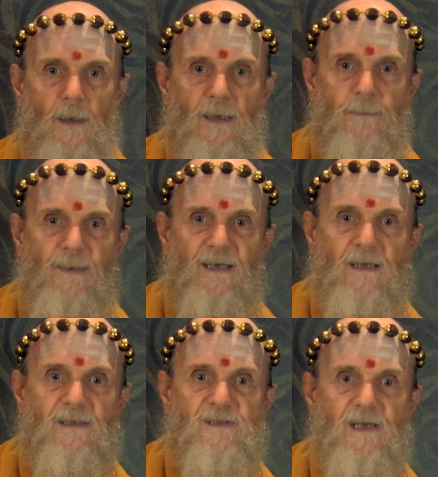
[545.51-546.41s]
In the
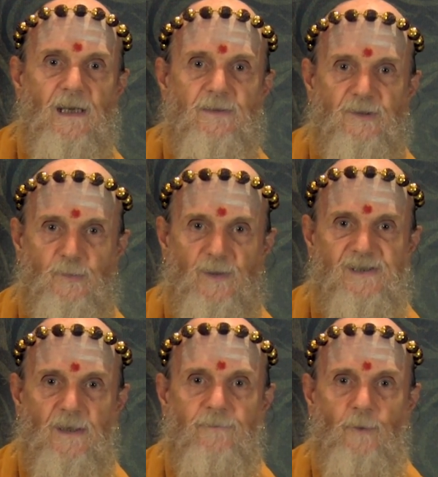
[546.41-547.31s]
beginning stages, we
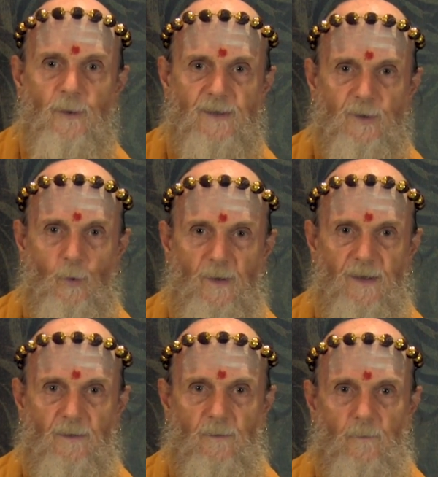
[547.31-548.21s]
suffer until we
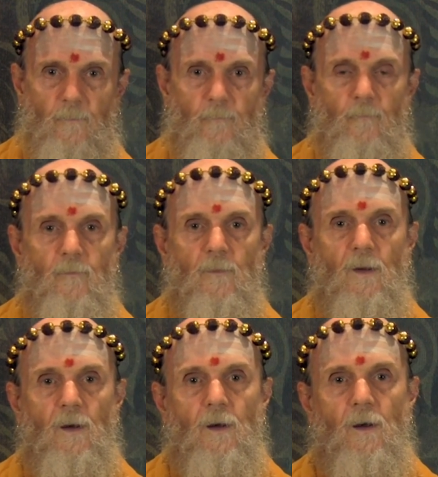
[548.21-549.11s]
learn.
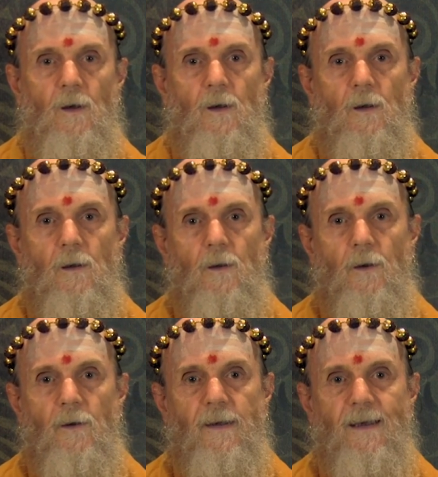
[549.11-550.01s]

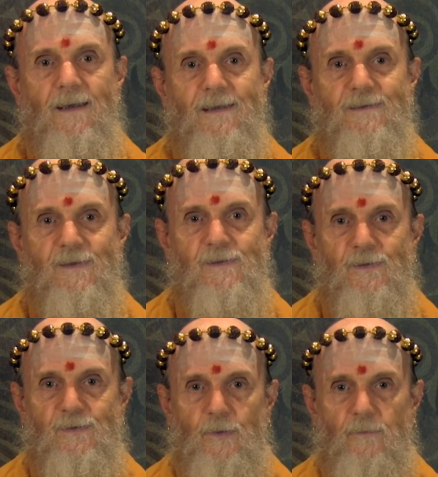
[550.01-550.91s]
Learning leads us
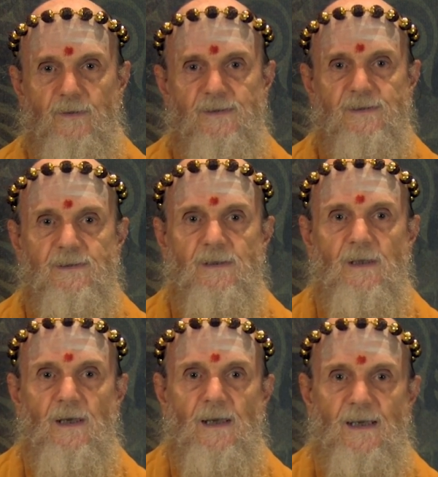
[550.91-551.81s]
to service,
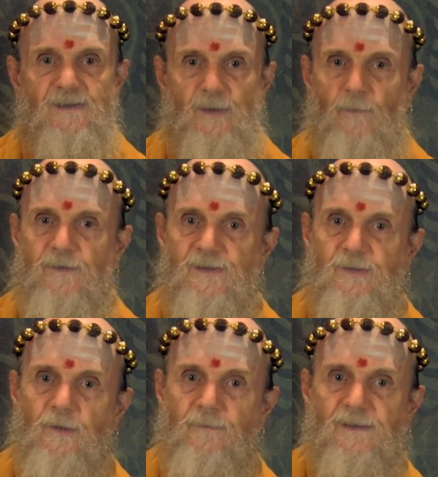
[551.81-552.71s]
and selfless
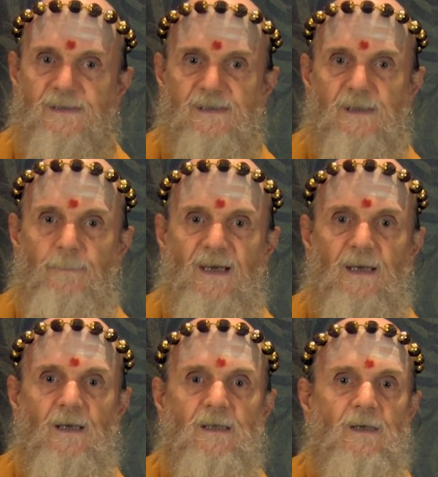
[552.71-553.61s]
service is the
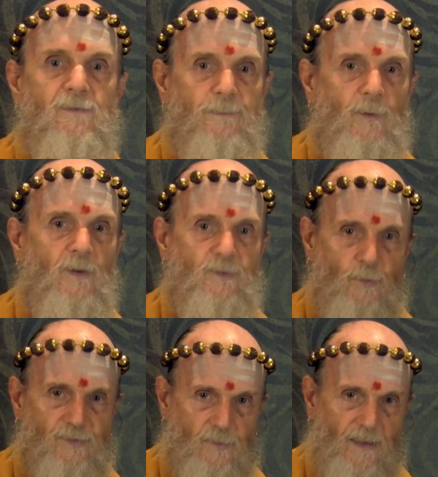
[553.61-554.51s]
beginning of
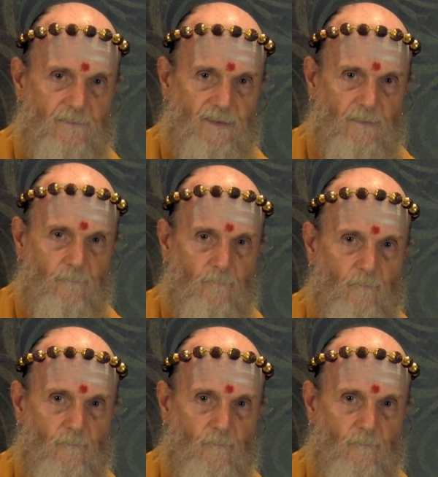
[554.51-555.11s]
spiritual striving.